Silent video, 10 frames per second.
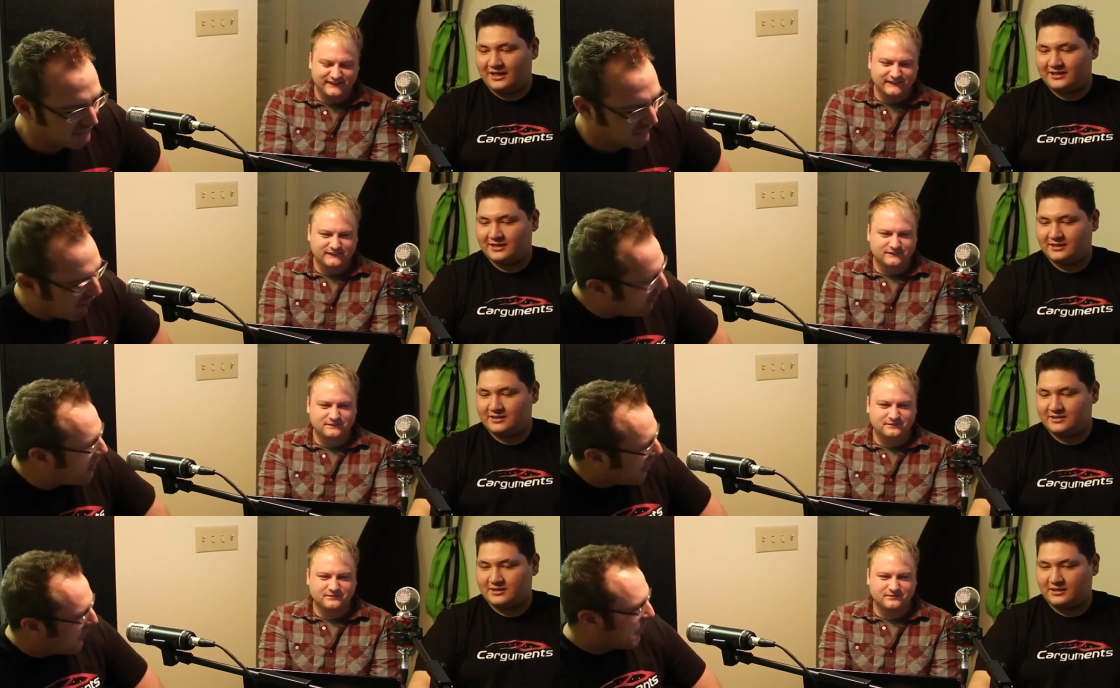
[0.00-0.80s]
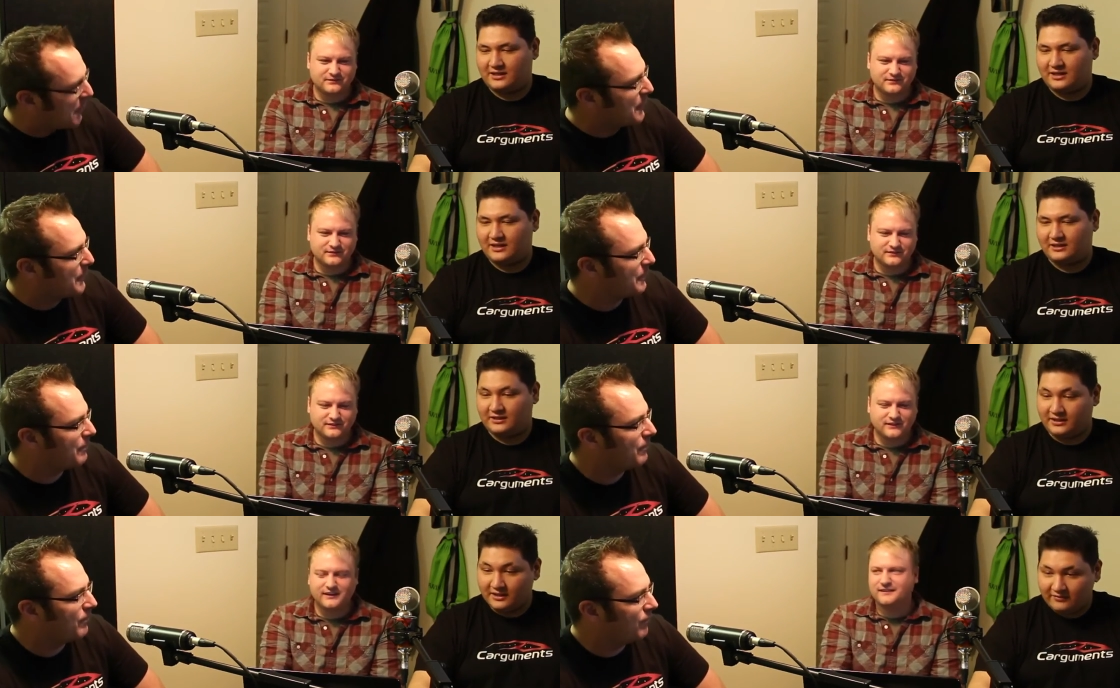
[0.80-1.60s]
Speaker 1: I think there's a
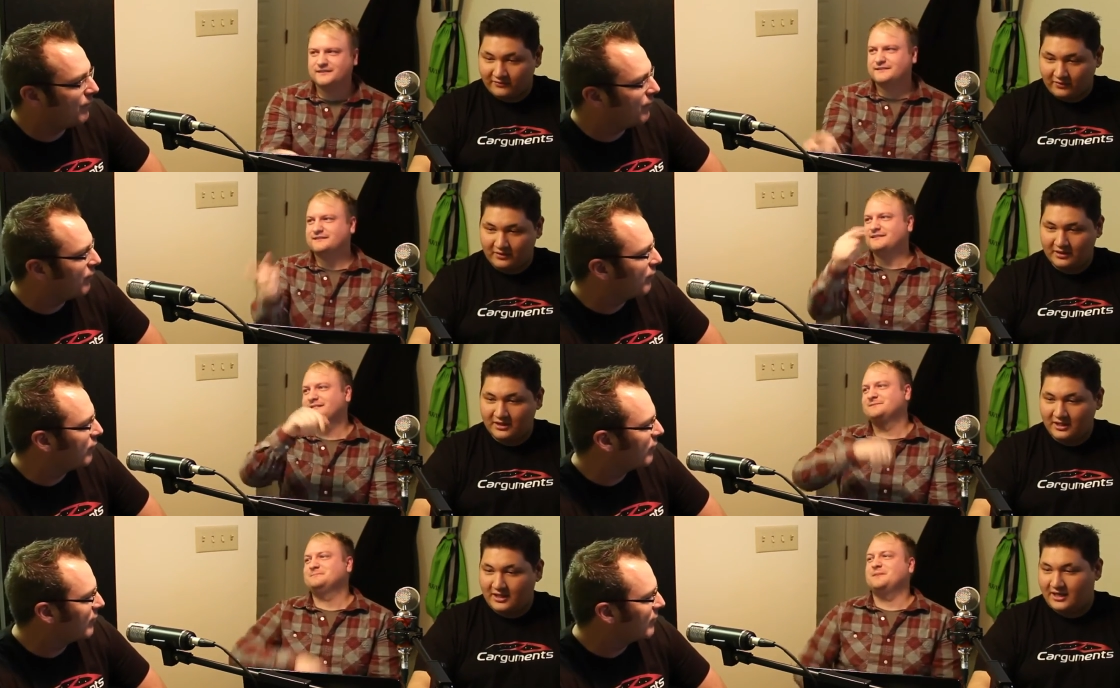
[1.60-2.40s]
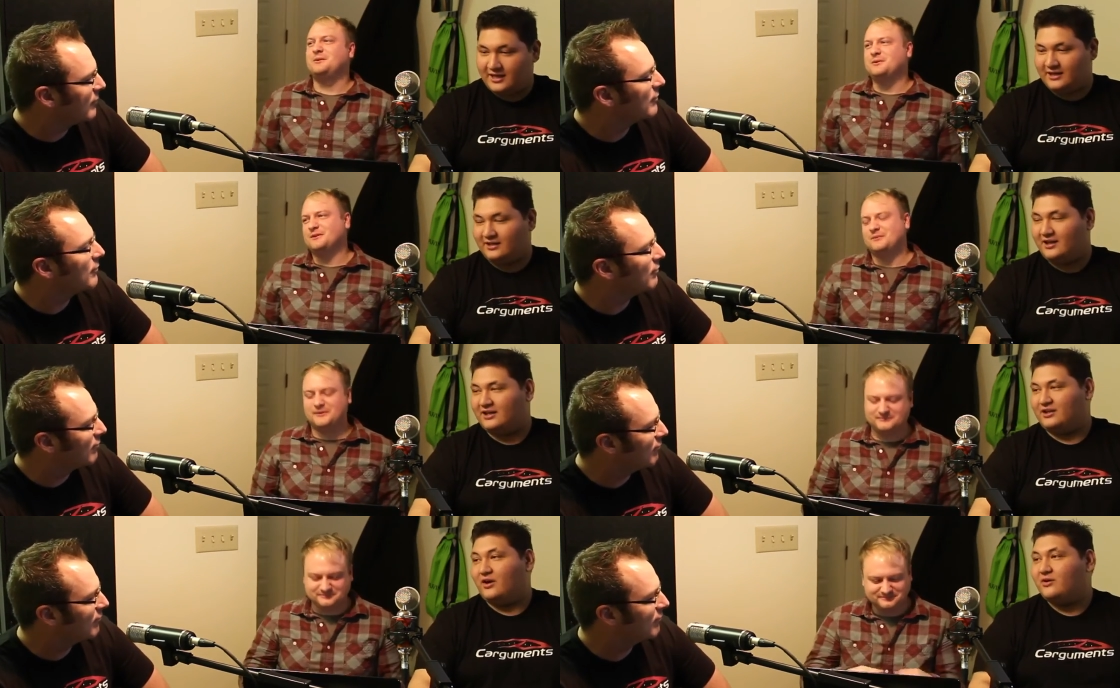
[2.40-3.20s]
lot good for it and a
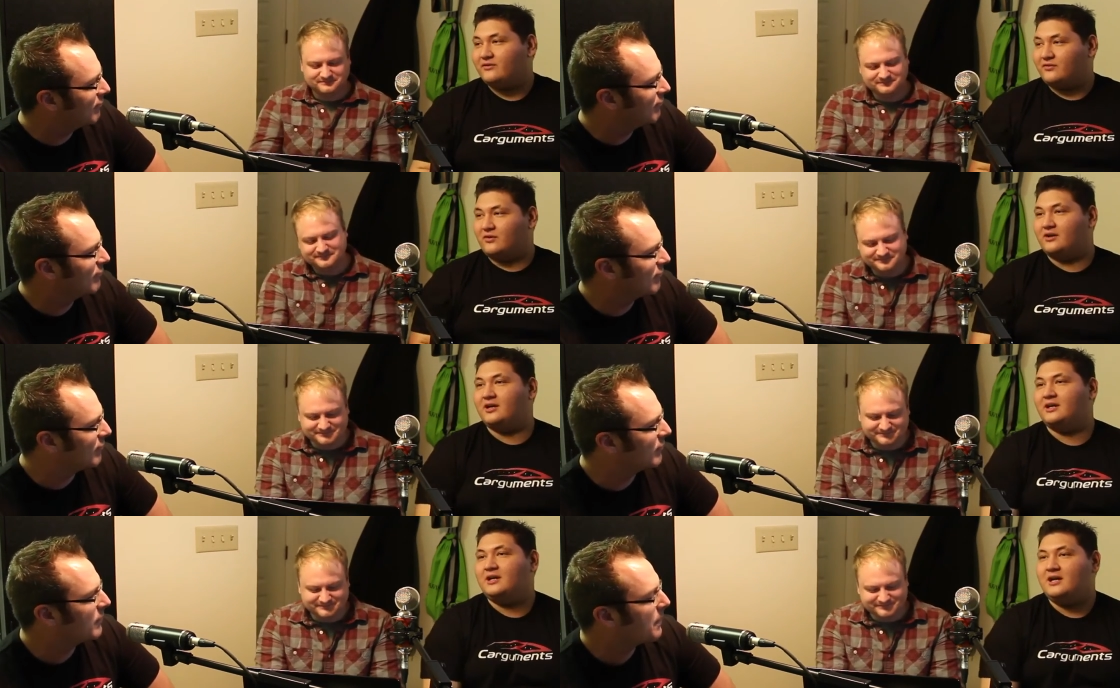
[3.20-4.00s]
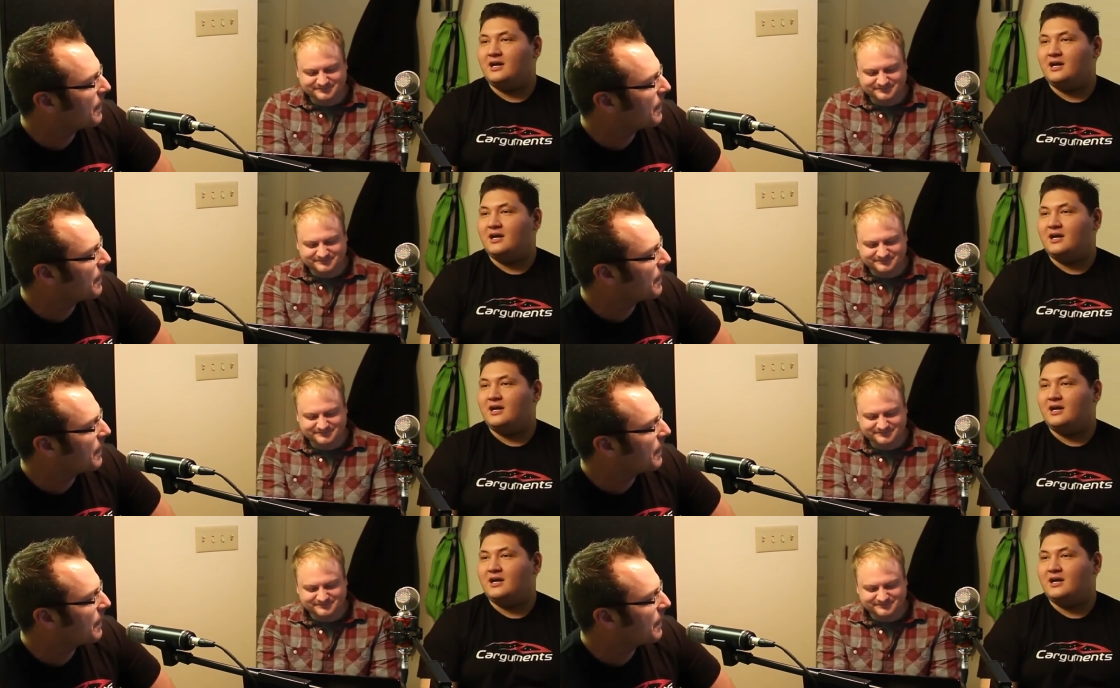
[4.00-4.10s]
lot going for it.